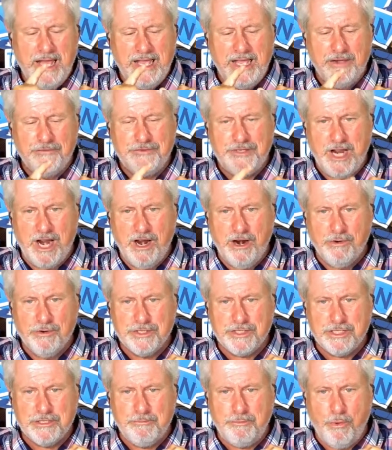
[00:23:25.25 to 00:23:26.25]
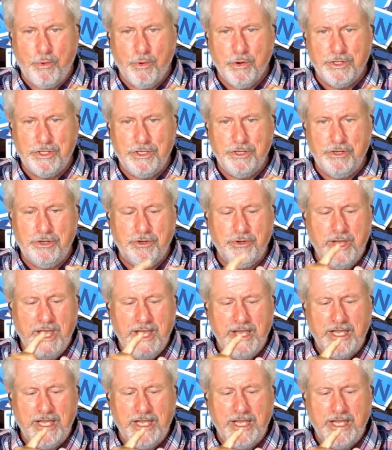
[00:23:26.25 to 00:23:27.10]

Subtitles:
if terrorists support you,